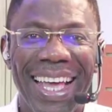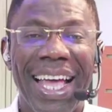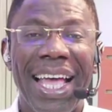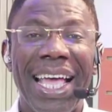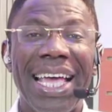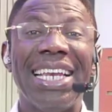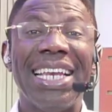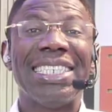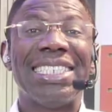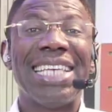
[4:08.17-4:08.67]

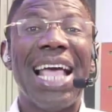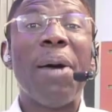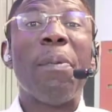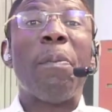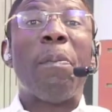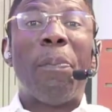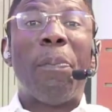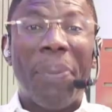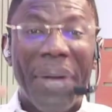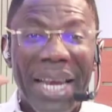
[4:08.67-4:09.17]
It is the
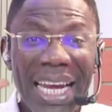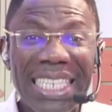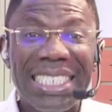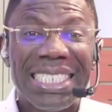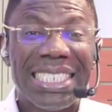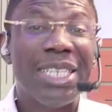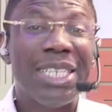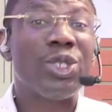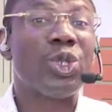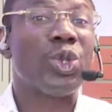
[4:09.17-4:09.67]

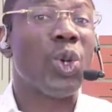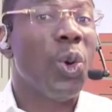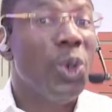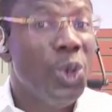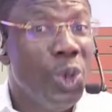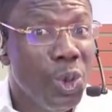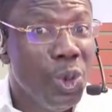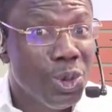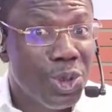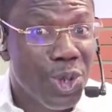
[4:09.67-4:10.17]
ability to
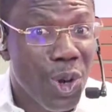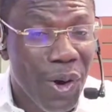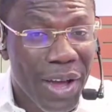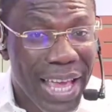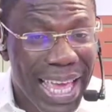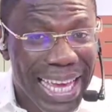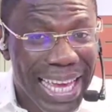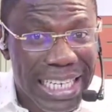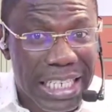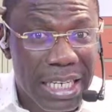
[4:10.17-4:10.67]
use your
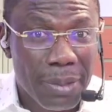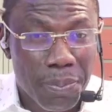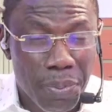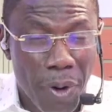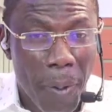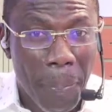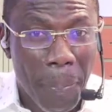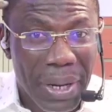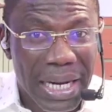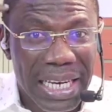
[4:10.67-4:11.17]
head
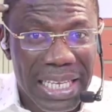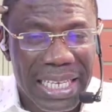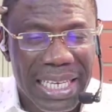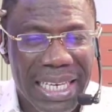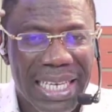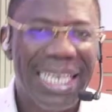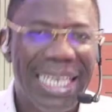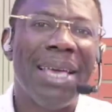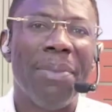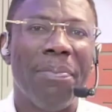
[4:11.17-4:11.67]
properly
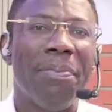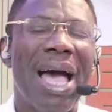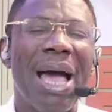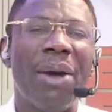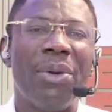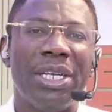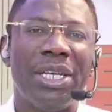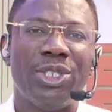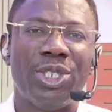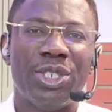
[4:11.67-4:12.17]
in
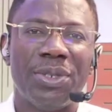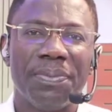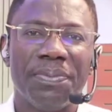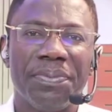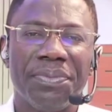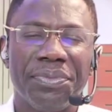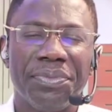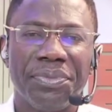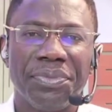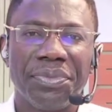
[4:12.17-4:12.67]
marriage.
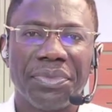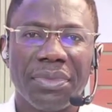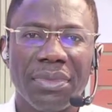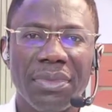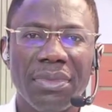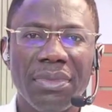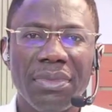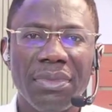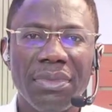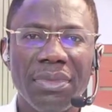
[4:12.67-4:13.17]

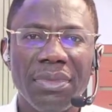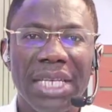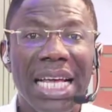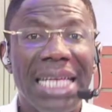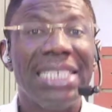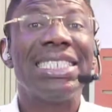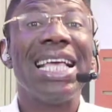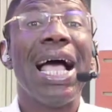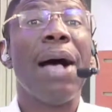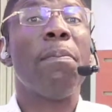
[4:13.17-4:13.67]

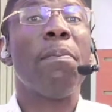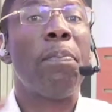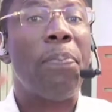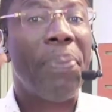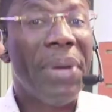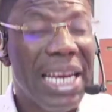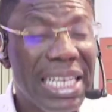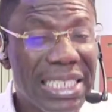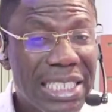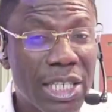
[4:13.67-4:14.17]
It's the
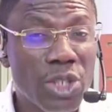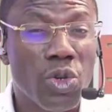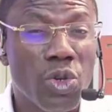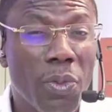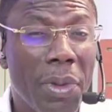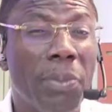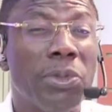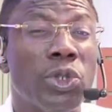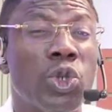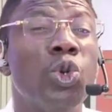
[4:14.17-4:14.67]
ability to be
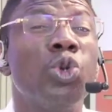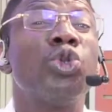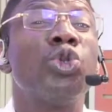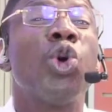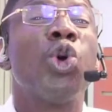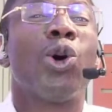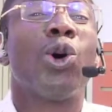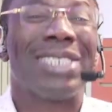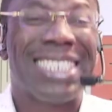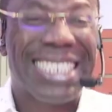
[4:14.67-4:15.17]
able to use
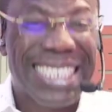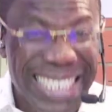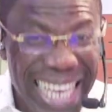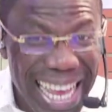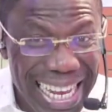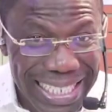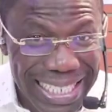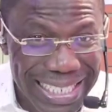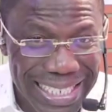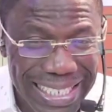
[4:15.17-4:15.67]
your
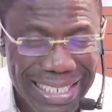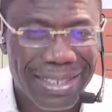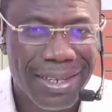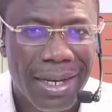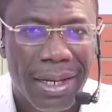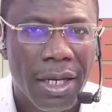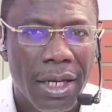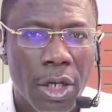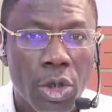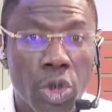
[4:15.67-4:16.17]
sense,
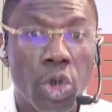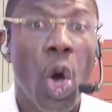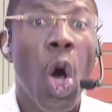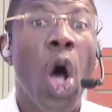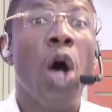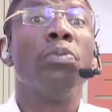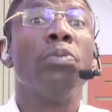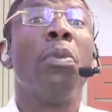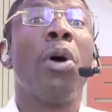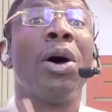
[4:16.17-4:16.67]

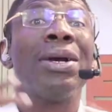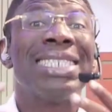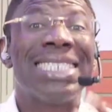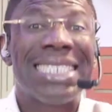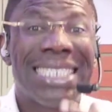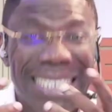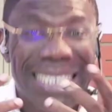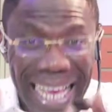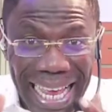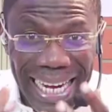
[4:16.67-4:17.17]
common
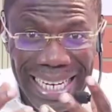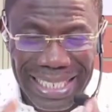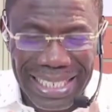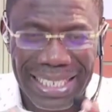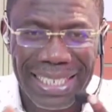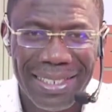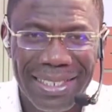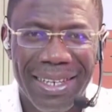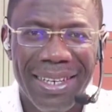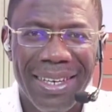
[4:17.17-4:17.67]

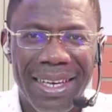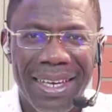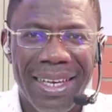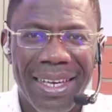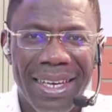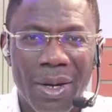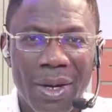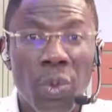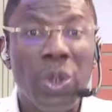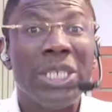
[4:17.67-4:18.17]
sense,
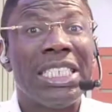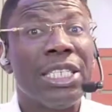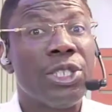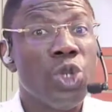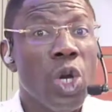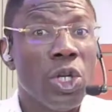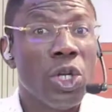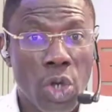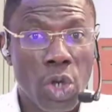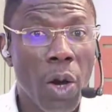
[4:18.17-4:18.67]
which is
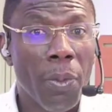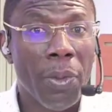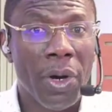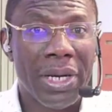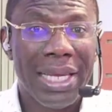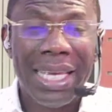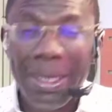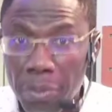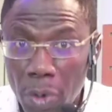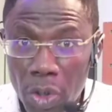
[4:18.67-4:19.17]
not common
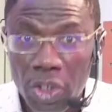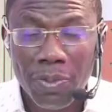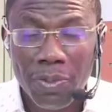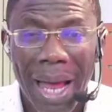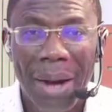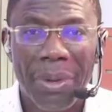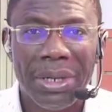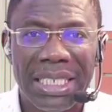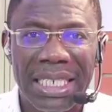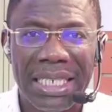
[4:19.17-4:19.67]
in most
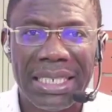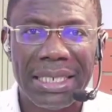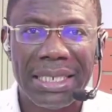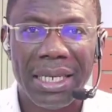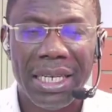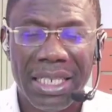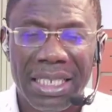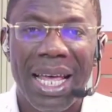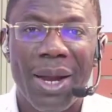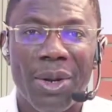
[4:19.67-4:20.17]
marriages.
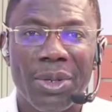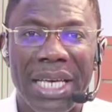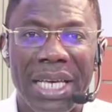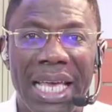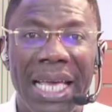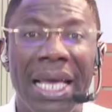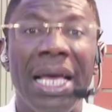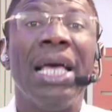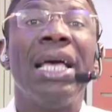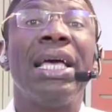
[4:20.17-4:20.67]
Is that
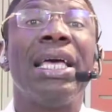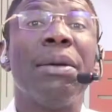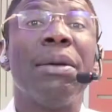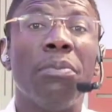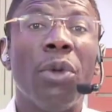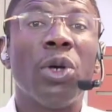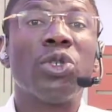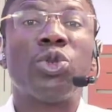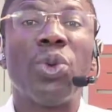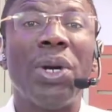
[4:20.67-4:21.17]
okay? In
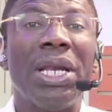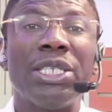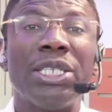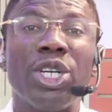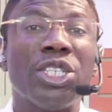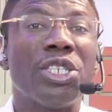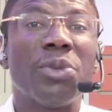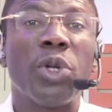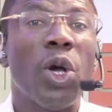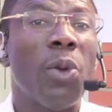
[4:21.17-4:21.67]
most
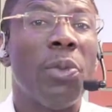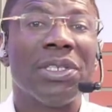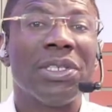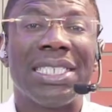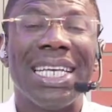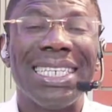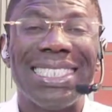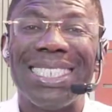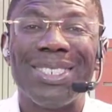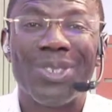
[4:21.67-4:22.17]
relationships, common
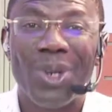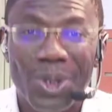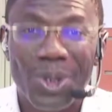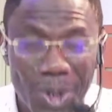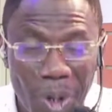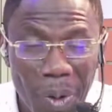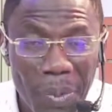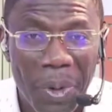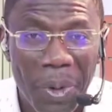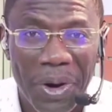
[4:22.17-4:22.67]
sense is not
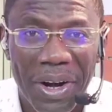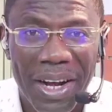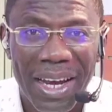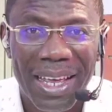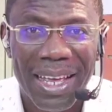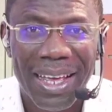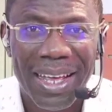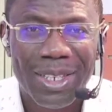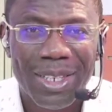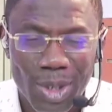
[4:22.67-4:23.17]
common.
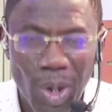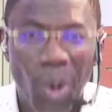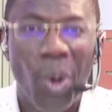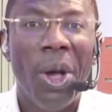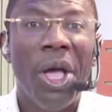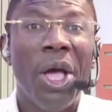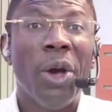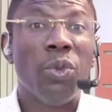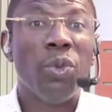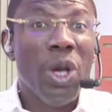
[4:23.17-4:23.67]
So
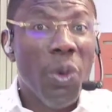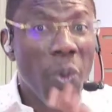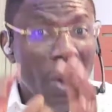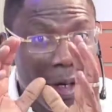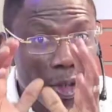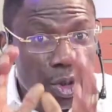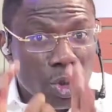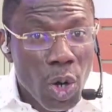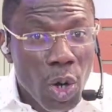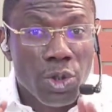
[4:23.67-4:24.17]
we
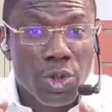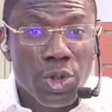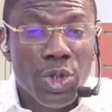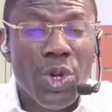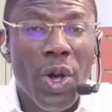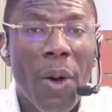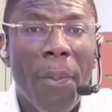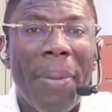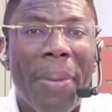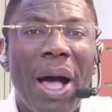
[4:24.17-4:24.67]
want to talk to
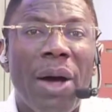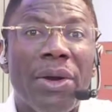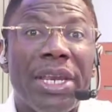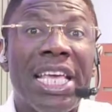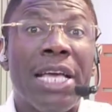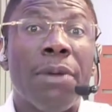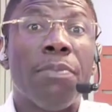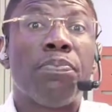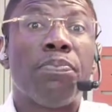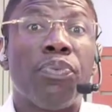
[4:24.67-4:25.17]
you about
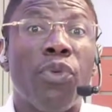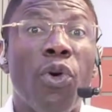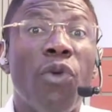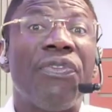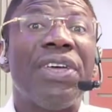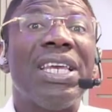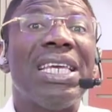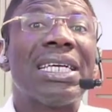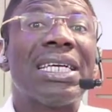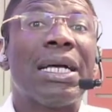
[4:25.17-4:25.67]

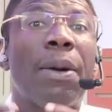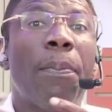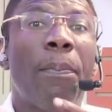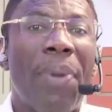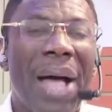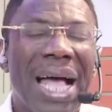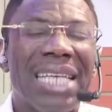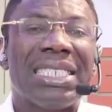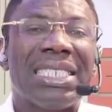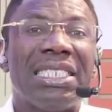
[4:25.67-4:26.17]
improving the
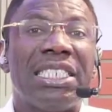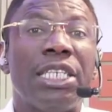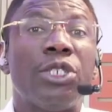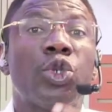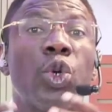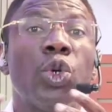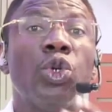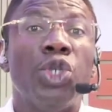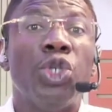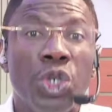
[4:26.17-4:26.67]
capacity
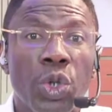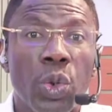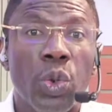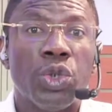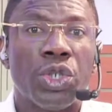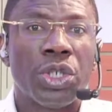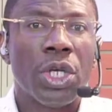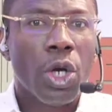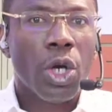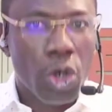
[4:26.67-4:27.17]
to
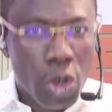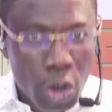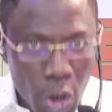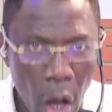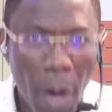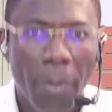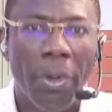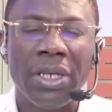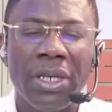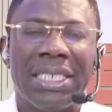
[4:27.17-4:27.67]
use
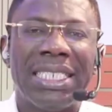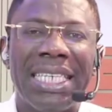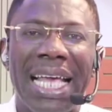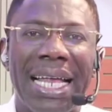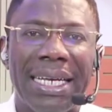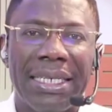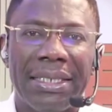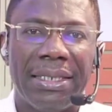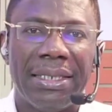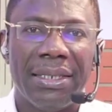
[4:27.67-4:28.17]
common
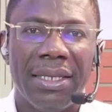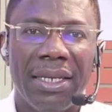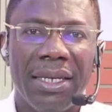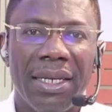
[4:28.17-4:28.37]
sense.